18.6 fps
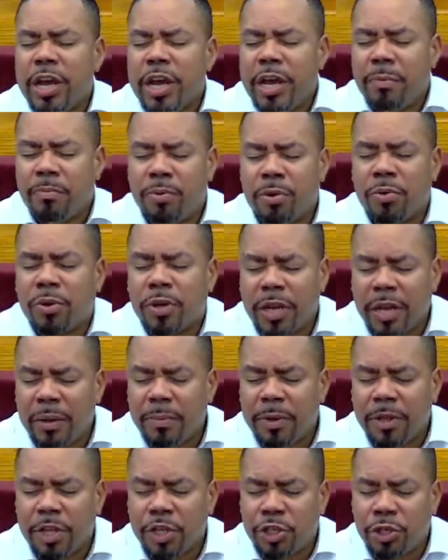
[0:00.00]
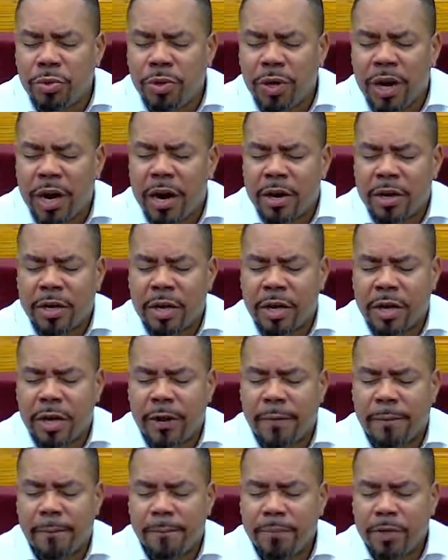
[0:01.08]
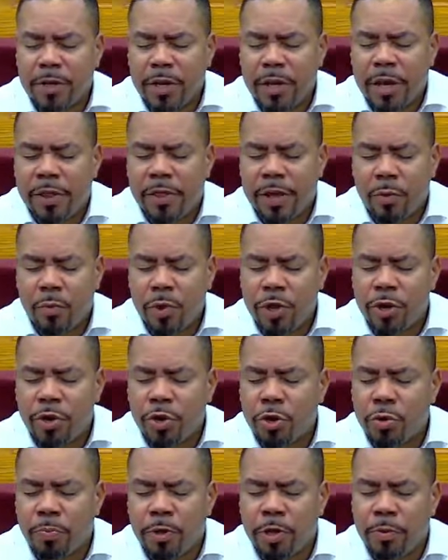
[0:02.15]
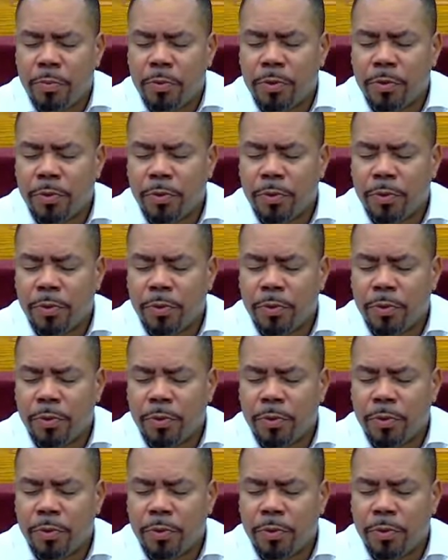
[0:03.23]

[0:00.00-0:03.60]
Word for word: in proclaiming that you are our God and that we are your people